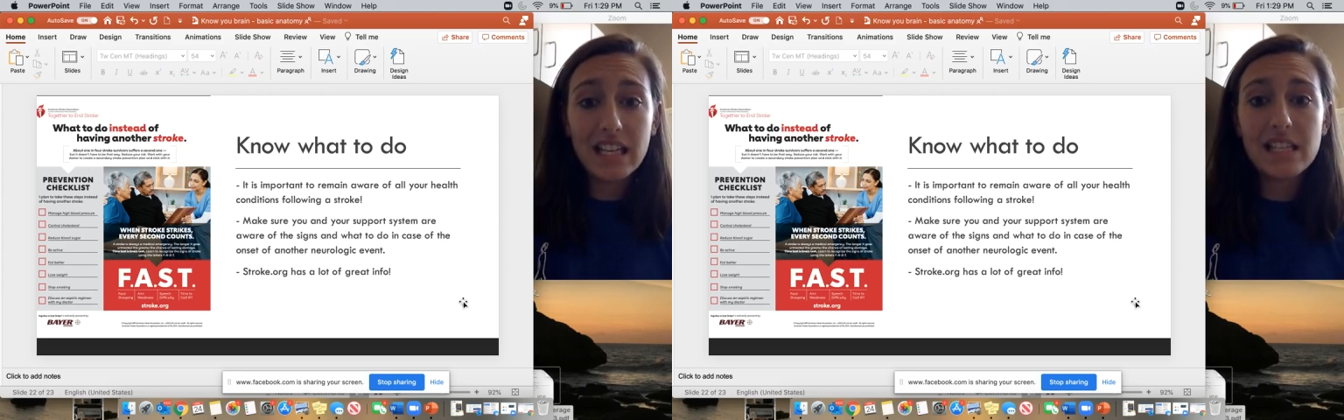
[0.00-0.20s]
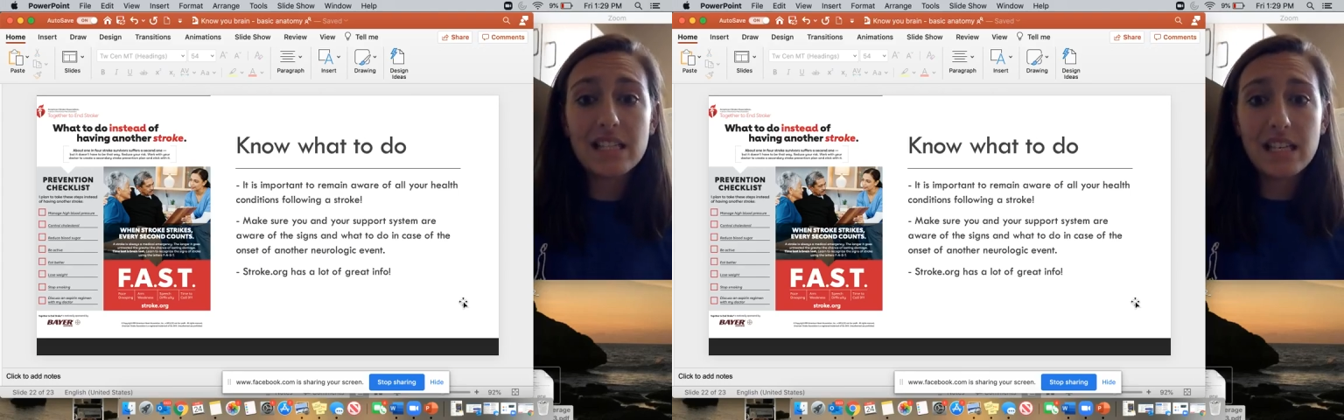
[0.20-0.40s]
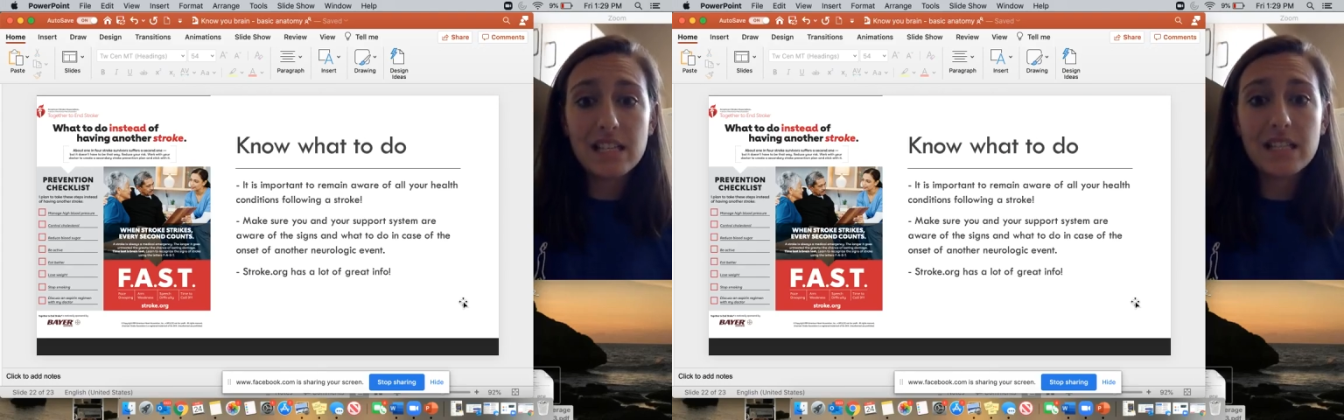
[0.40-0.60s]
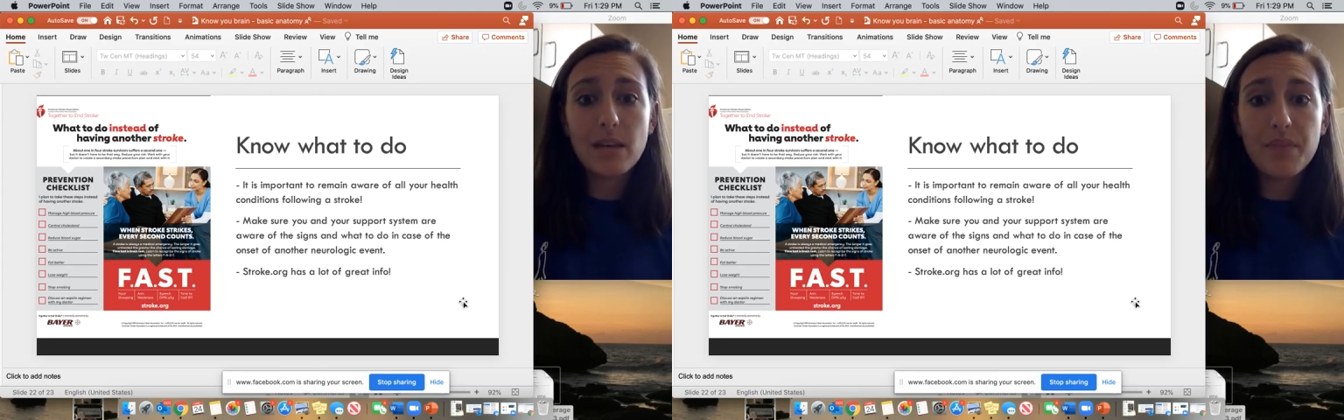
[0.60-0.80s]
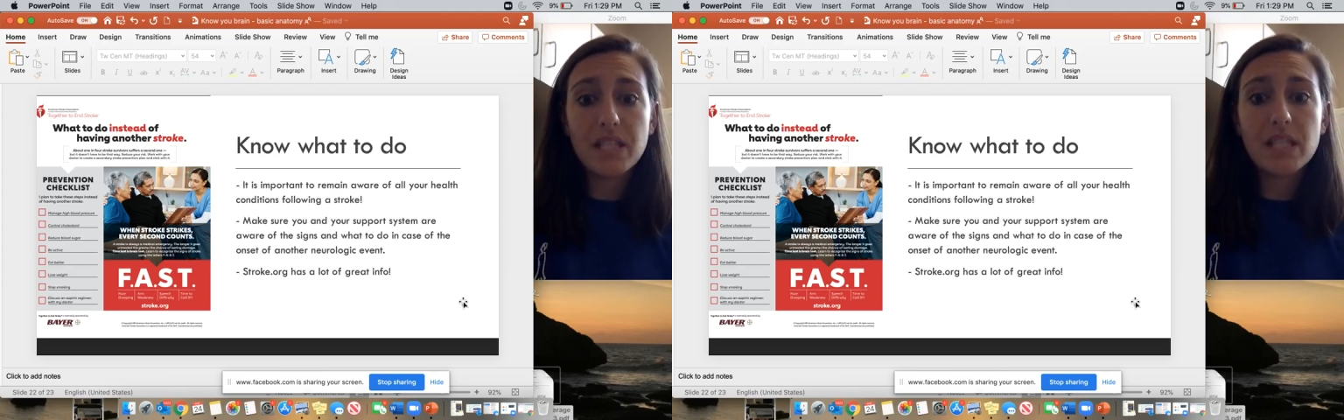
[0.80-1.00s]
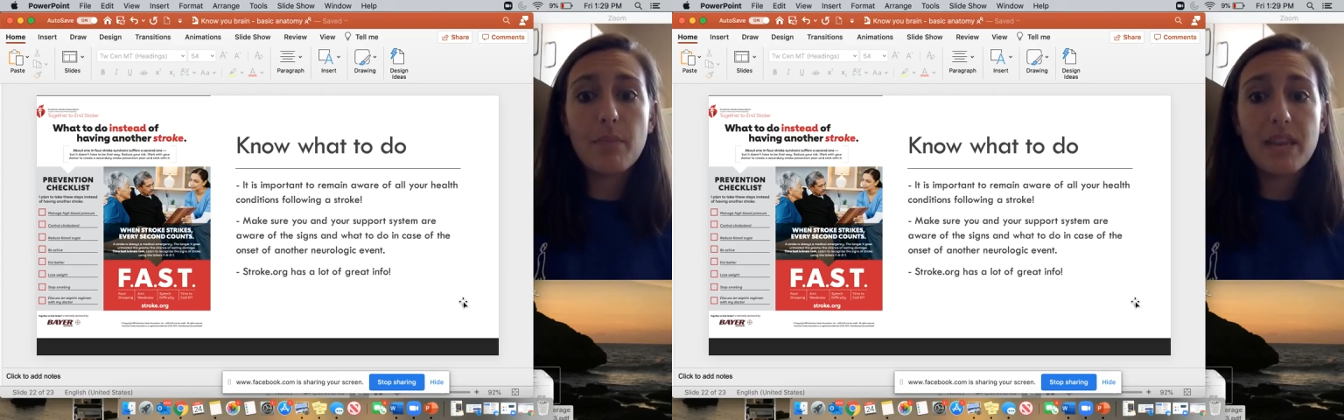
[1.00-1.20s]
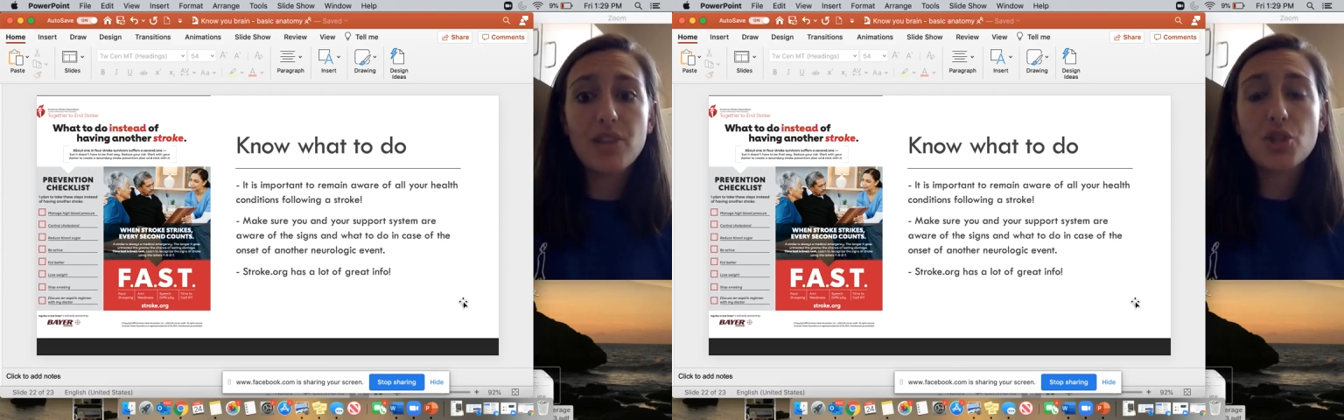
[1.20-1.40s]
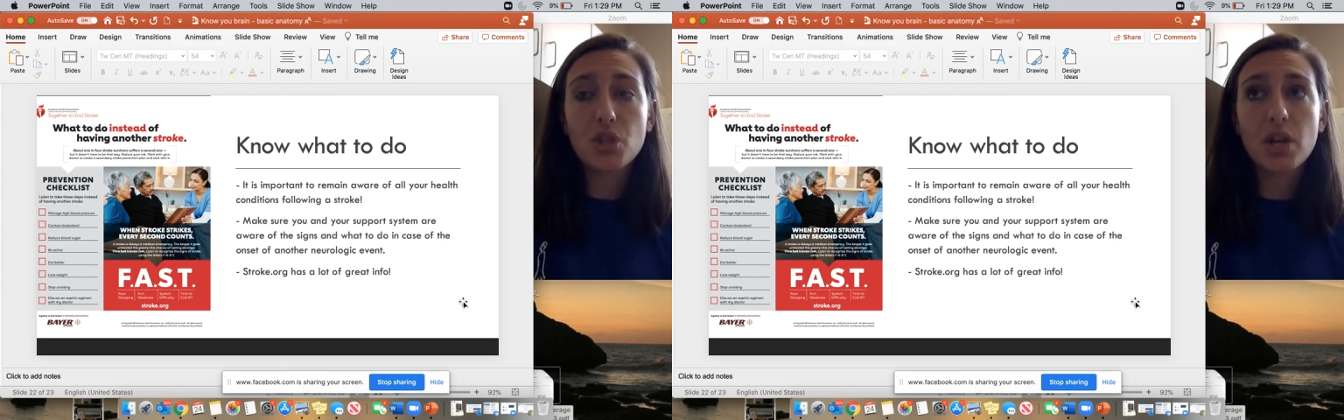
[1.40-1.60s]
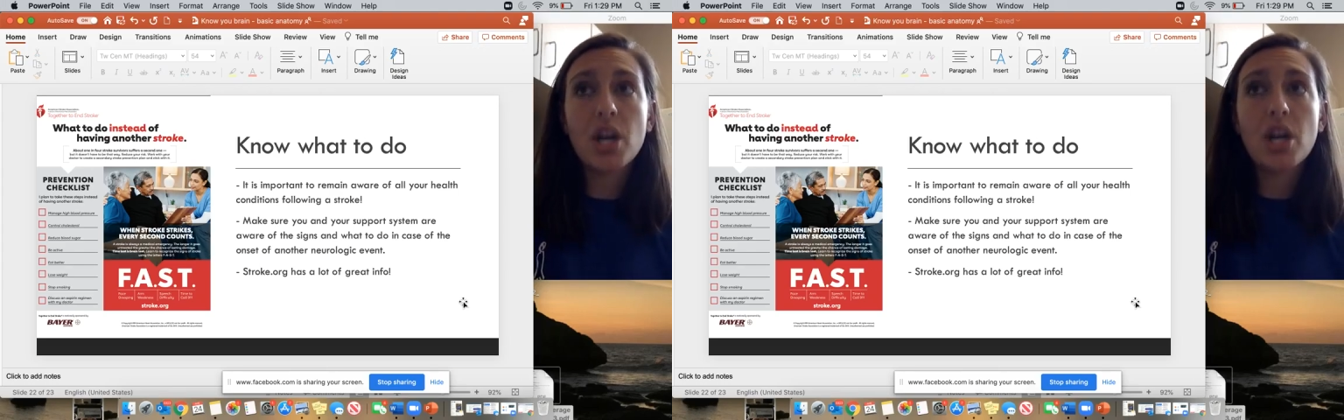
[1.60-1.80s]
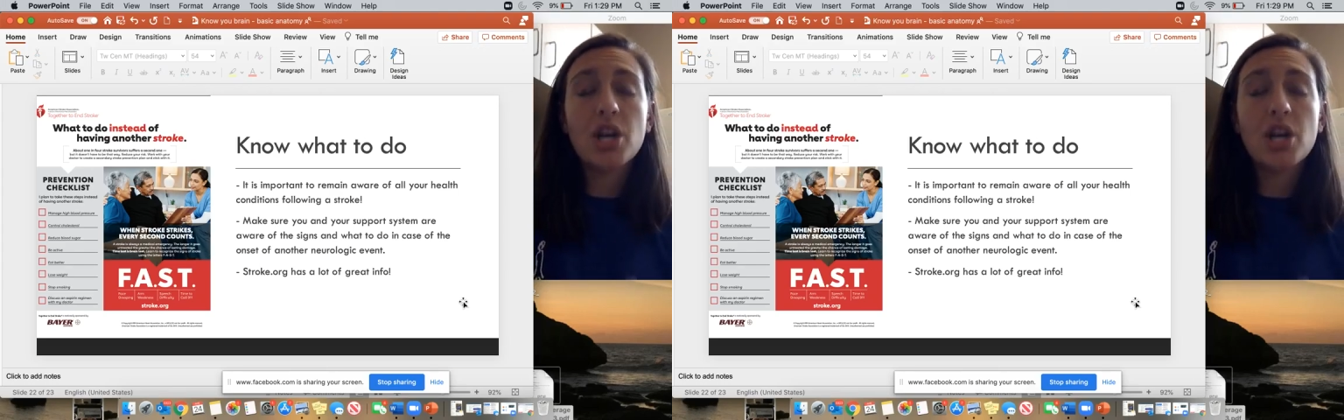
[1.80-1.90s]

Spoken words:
and it's something to make sure